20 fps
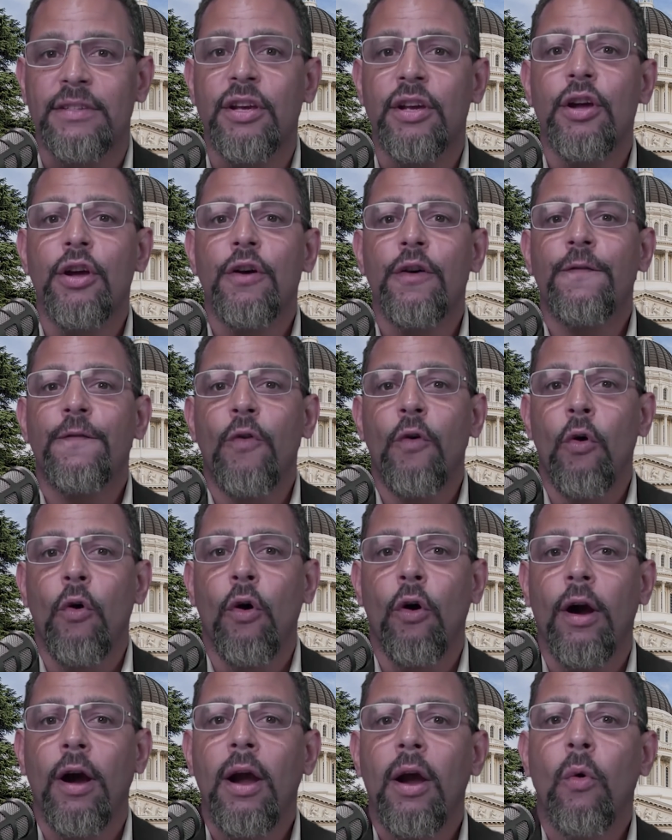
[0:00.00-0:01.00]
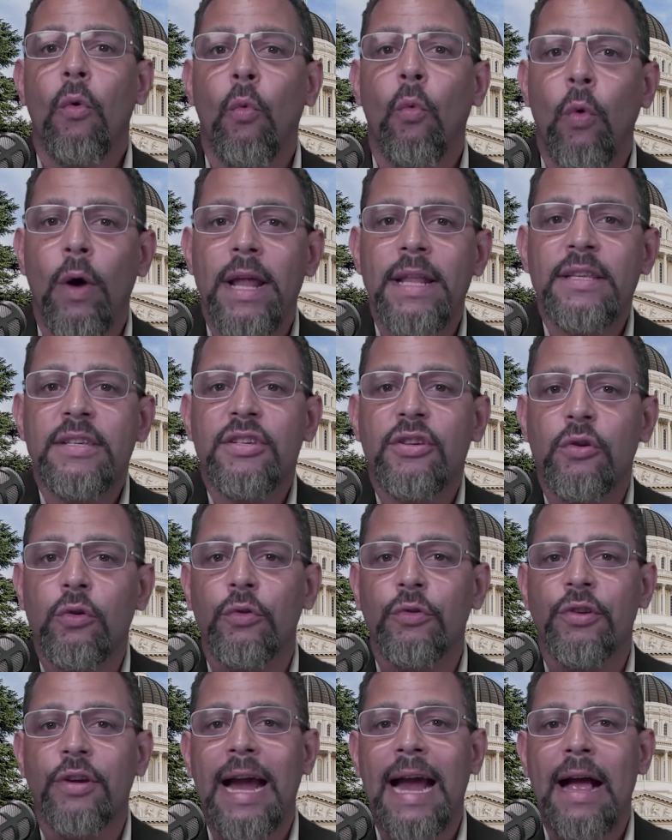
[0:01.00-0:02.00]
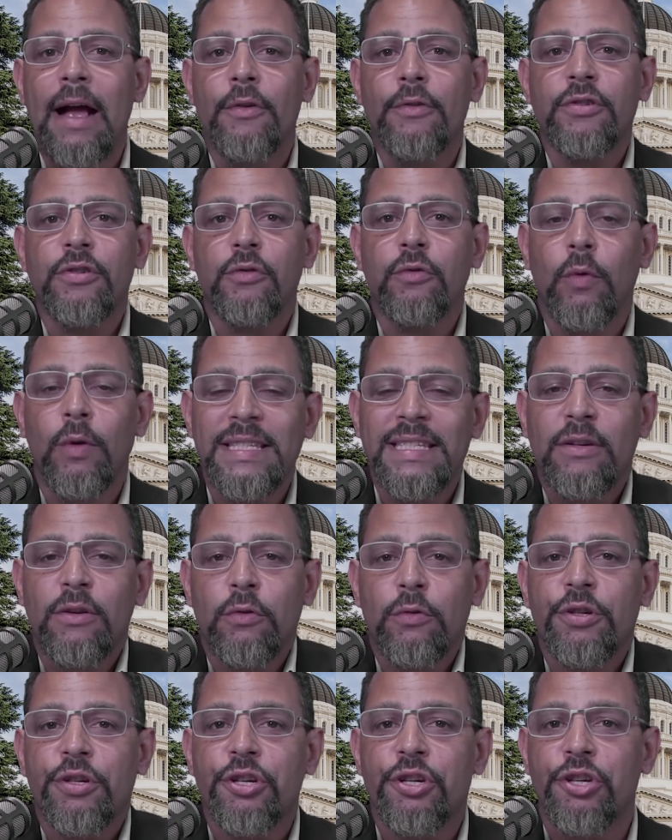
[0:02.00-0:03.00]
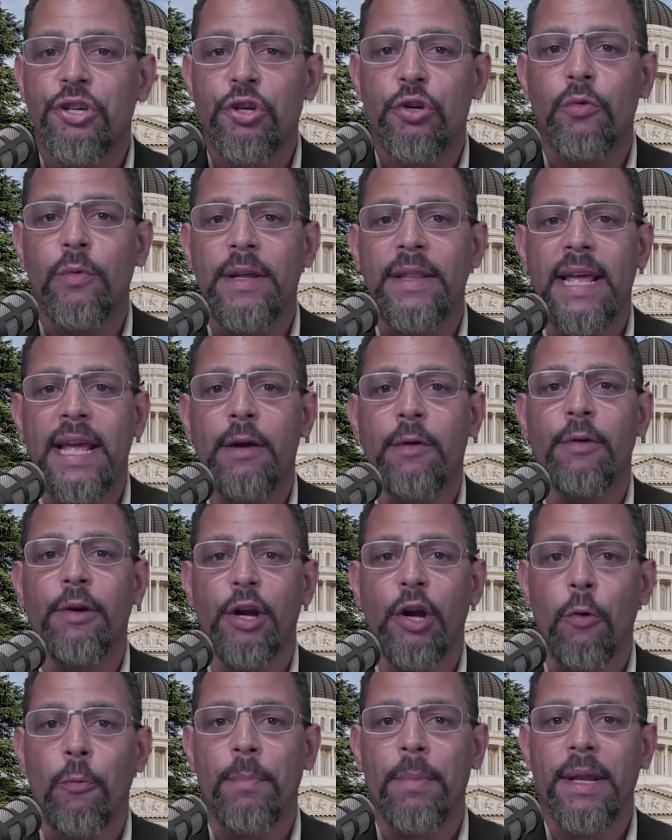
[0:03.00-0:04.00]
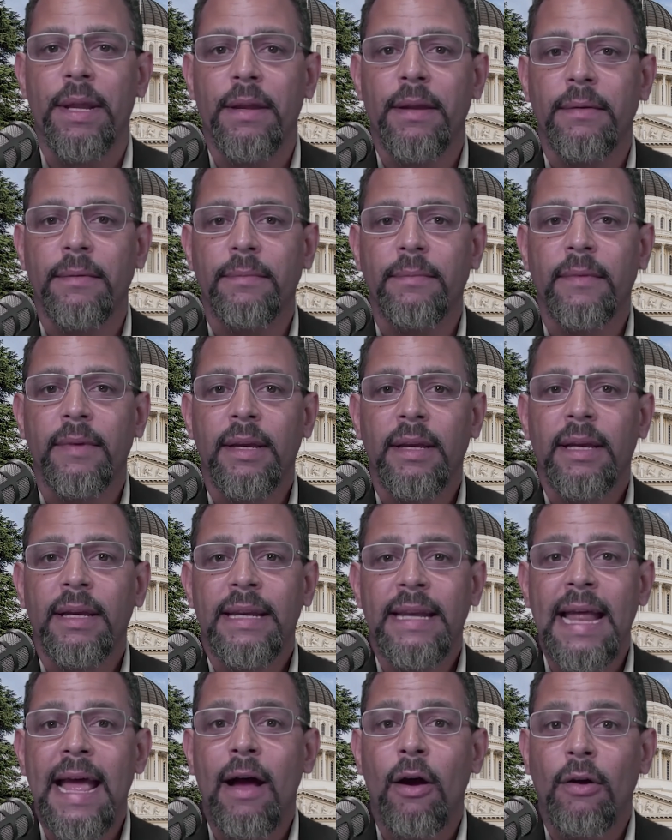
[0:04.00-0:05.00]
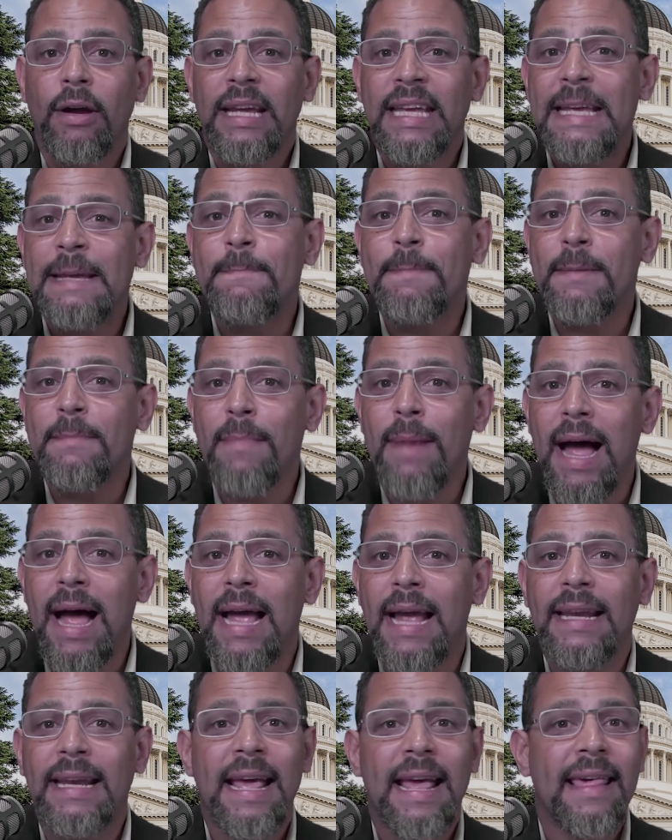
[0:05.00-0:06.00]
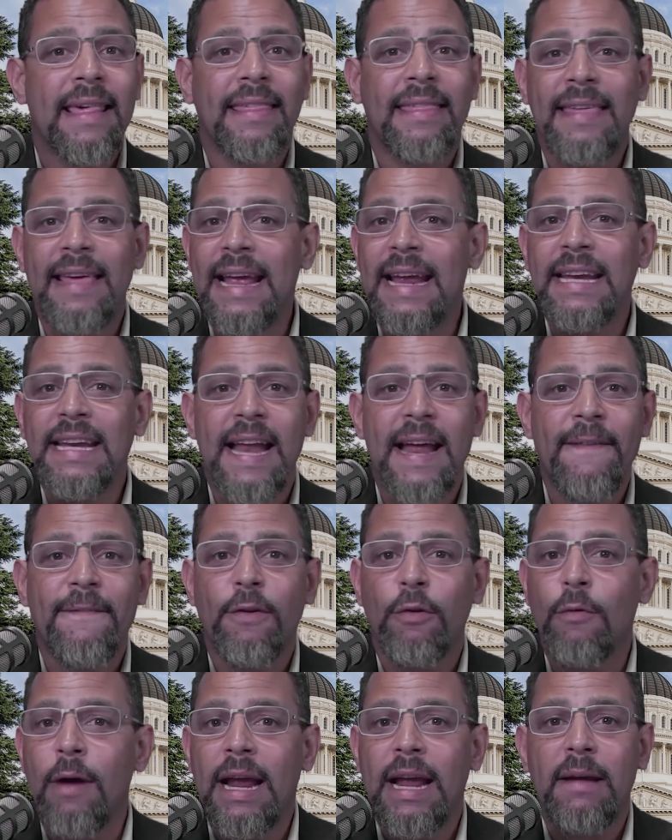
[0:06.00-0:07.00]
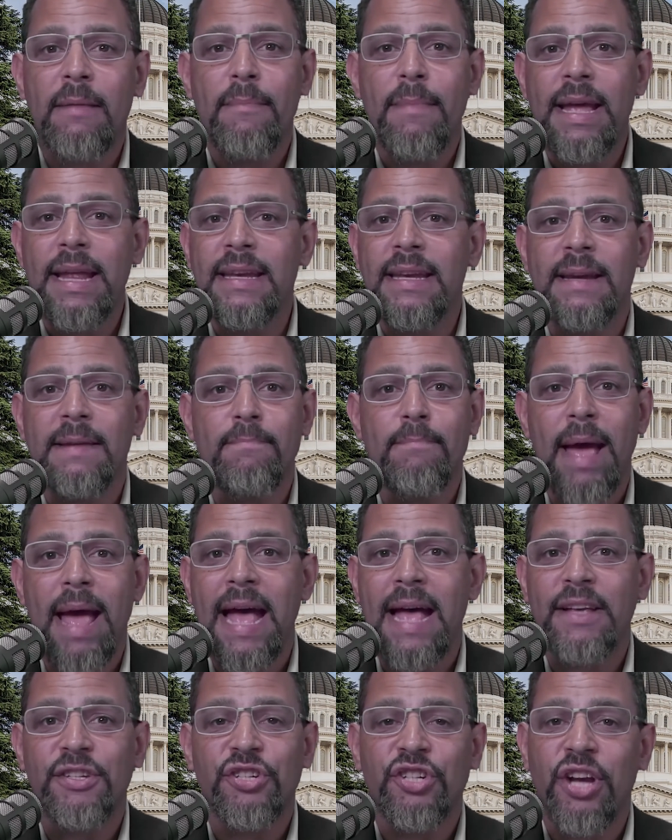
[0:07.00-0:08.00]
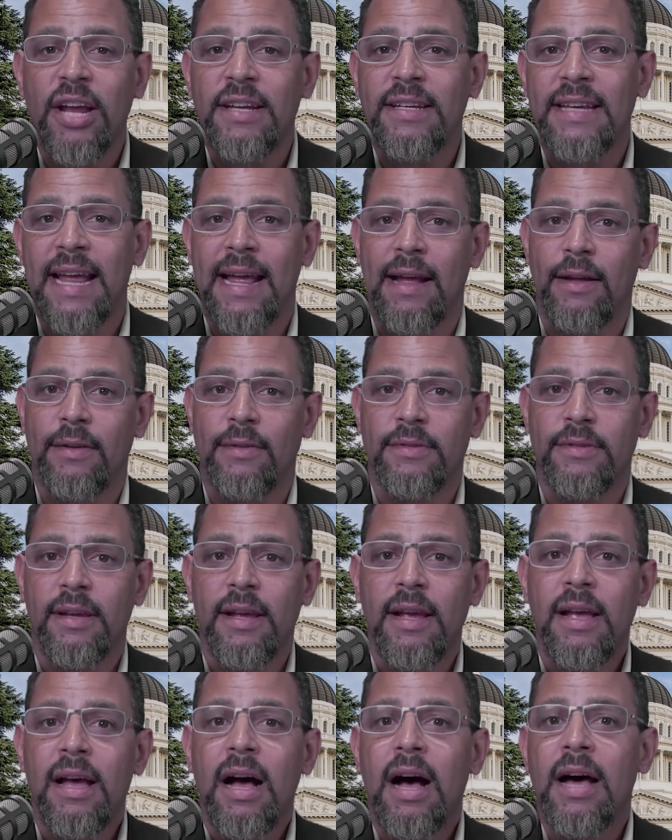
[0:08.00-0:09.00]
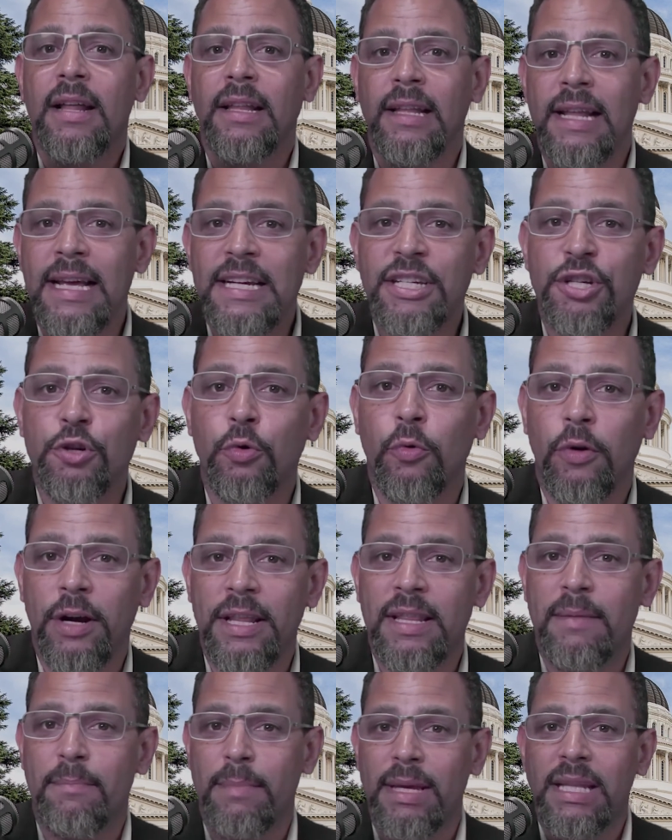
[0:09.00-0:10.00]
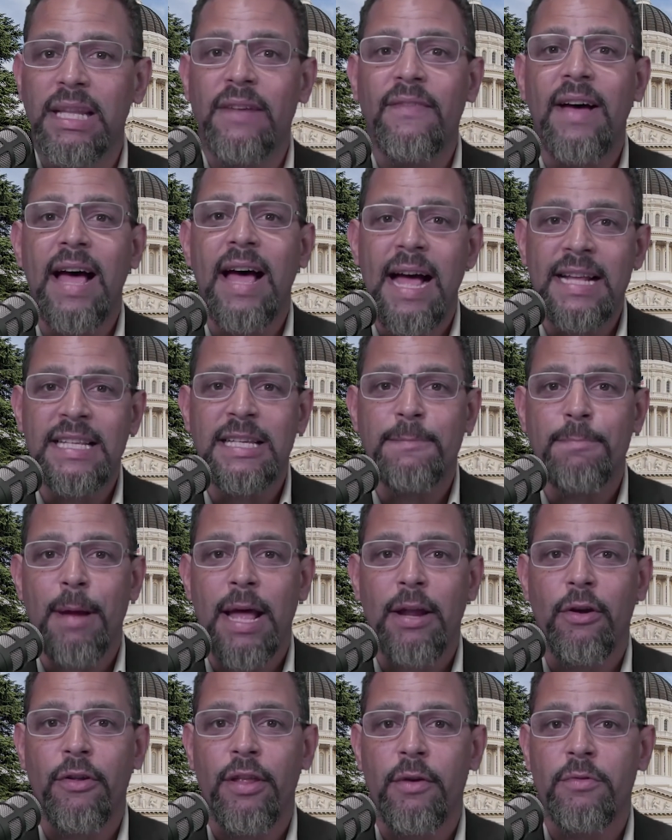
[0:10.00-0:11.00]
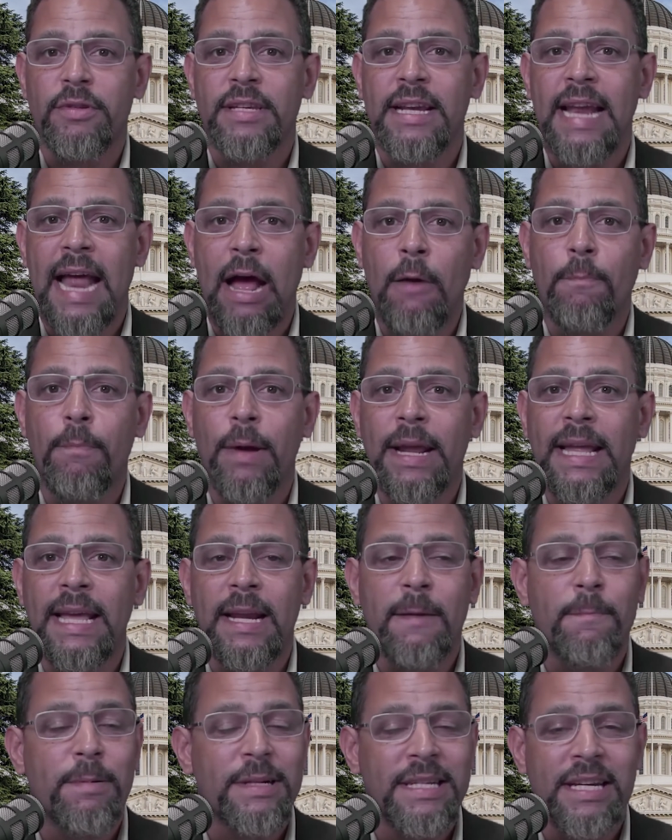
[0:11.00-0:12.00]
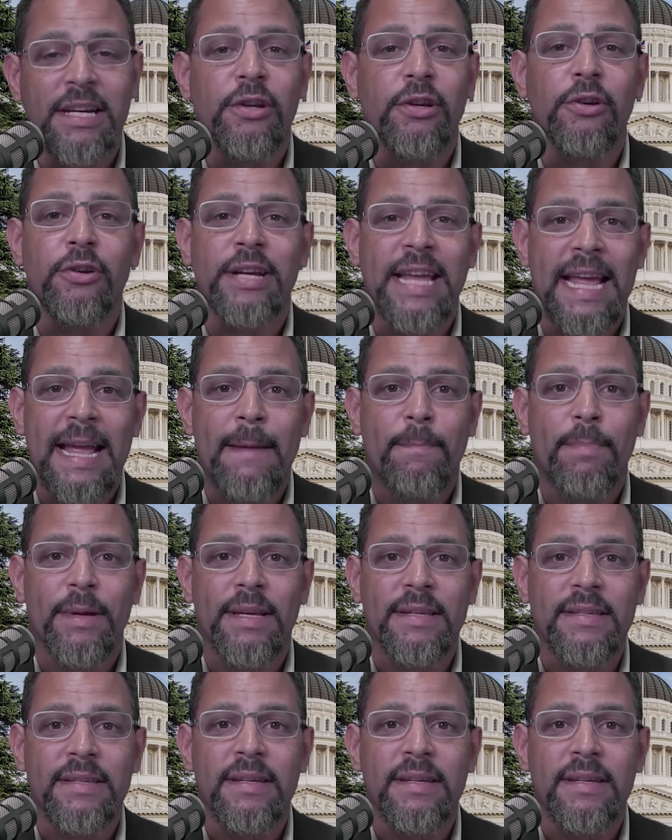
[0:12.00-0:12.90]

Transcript: for when schools or what schools should do when they reopen. Now, keep in mind, they never recommended mass shutdowns. Unless you were in the middle of a hotspot or there was an outbreak at a particular campus,